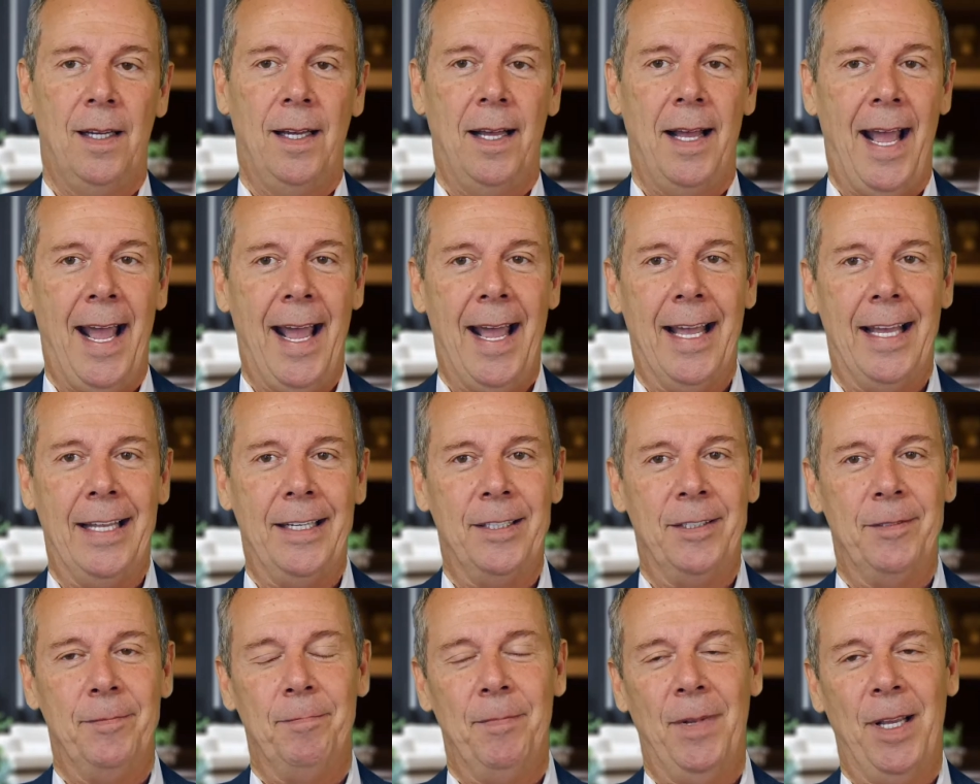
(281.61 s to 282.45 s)

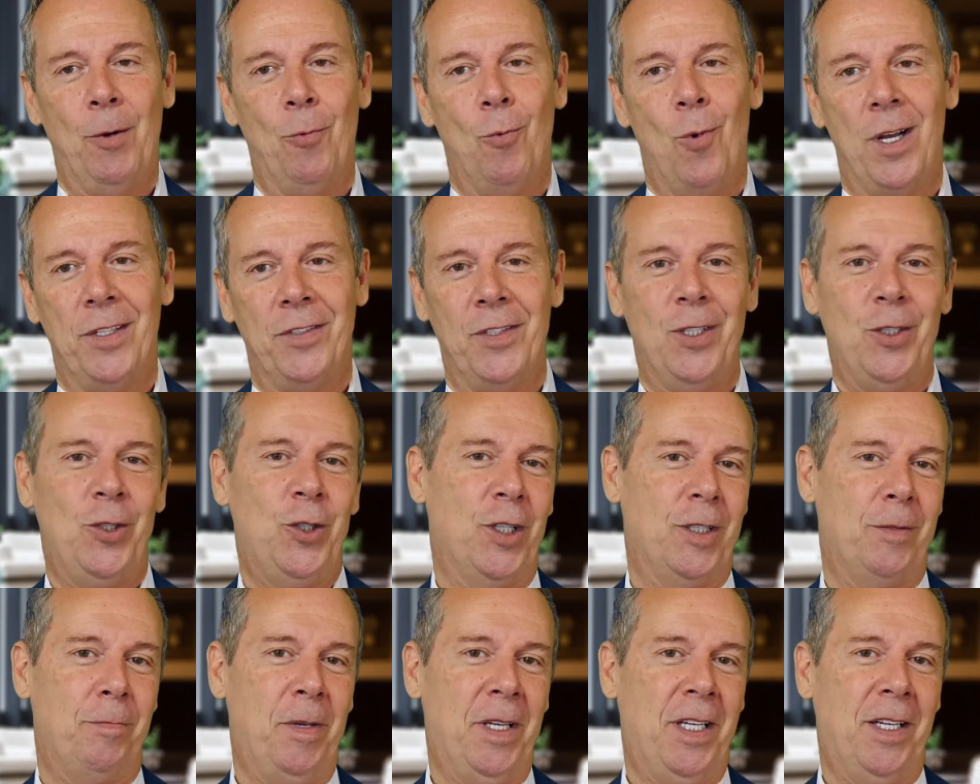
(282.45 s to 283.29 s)
And it wasn't
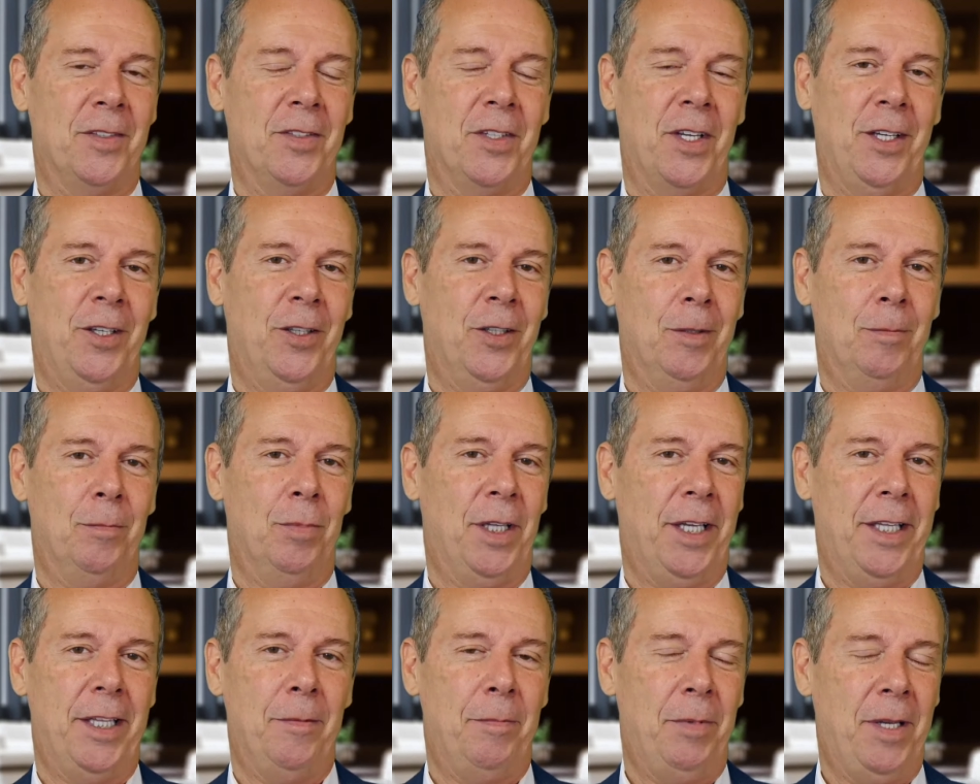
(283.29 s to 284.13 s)
just because I could
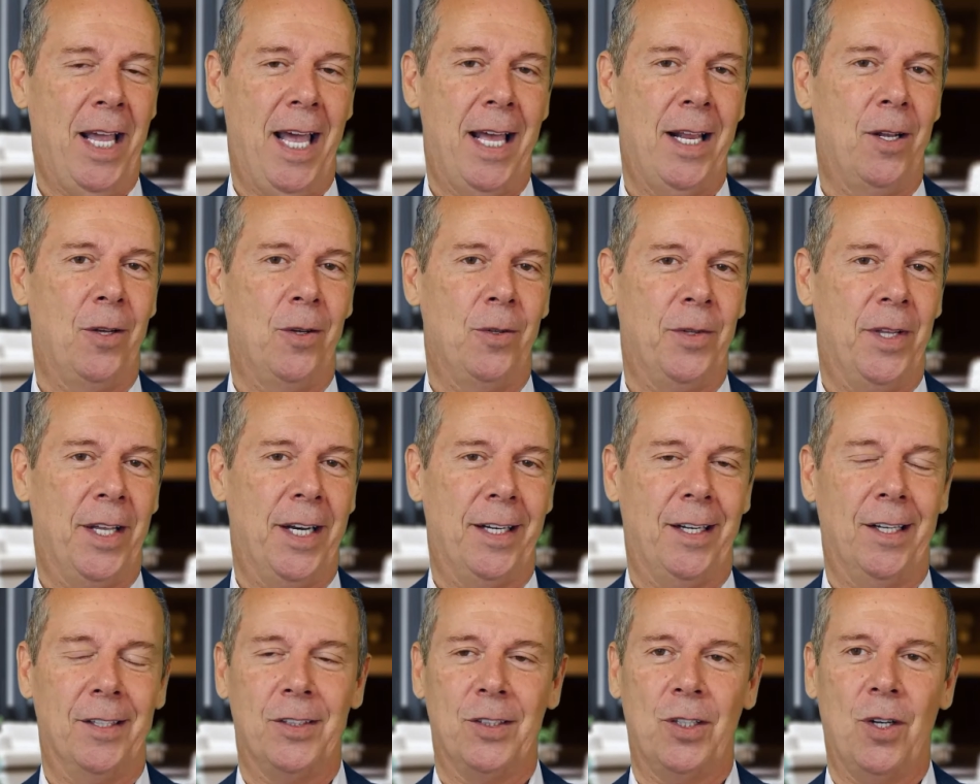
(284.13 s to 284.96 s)
play the piano that I
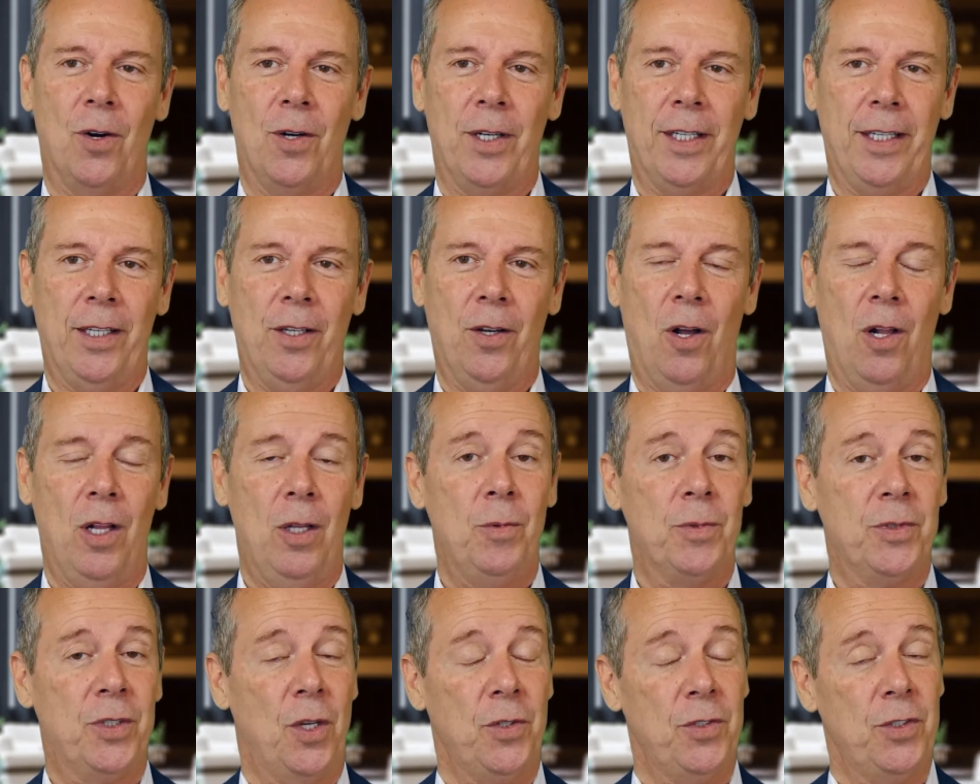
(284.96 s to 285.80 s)
got to Carnegie Hall. It
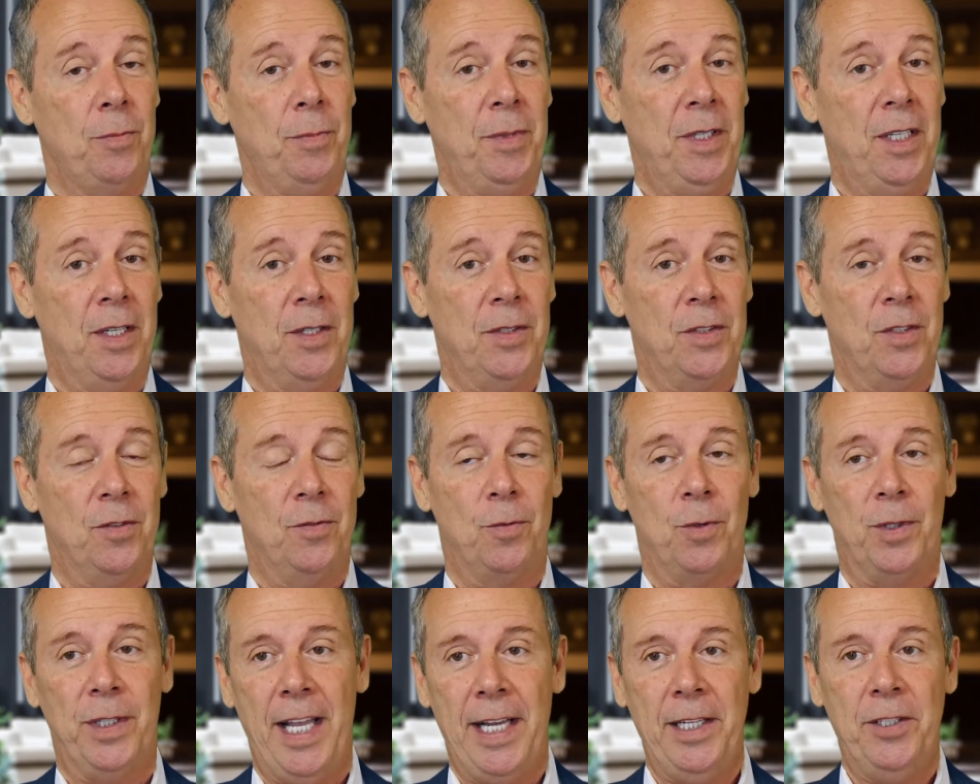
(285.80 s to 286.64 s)
was also because of
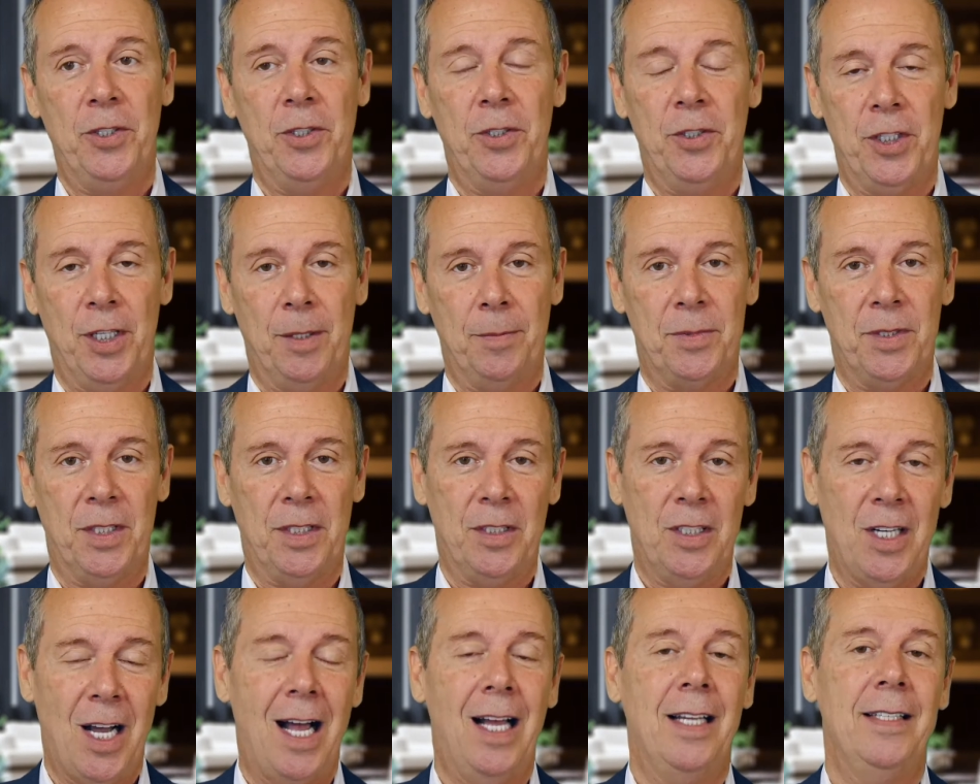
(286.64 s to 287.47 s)
relationships and
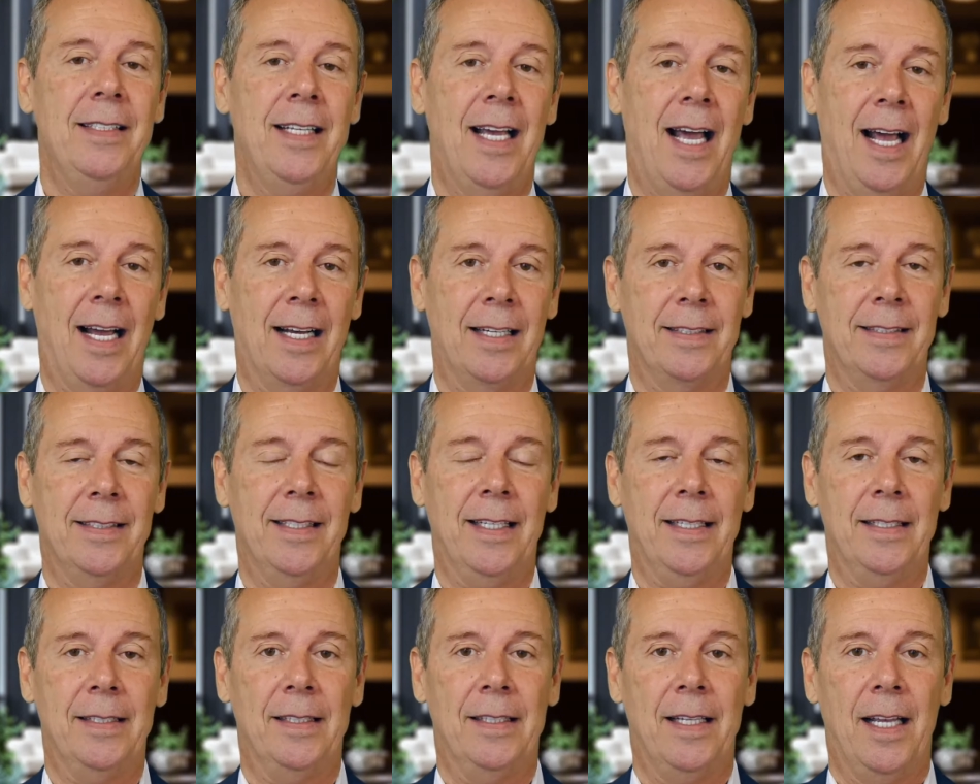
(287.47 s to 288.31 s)
contacts
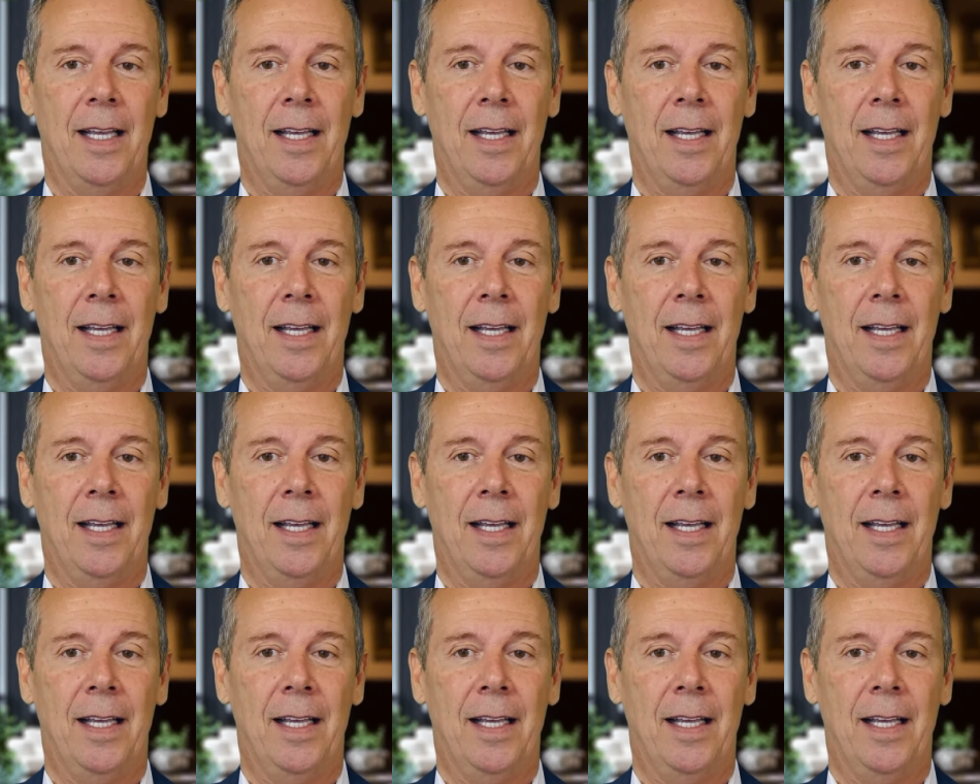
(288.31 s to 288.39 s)
and